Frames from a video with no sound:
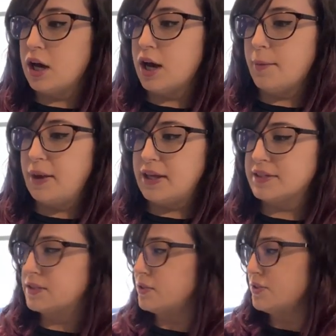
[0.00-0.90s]
Um, I
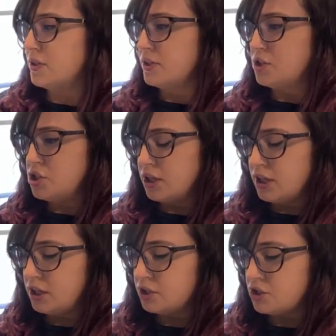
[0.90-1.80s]
guess there's a
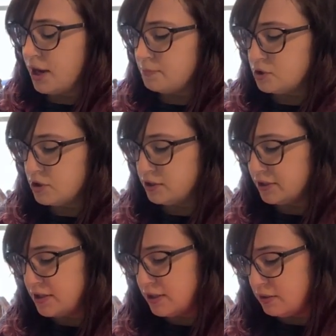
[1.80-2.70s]
chicken chapter.
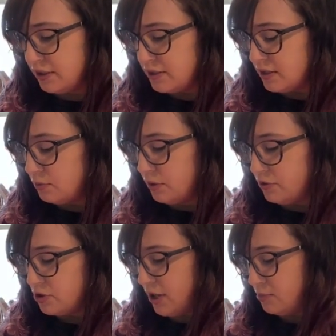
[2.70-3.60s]
Let's see, let's see what
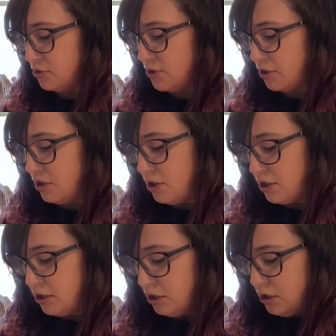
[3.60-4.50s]
other chapters there are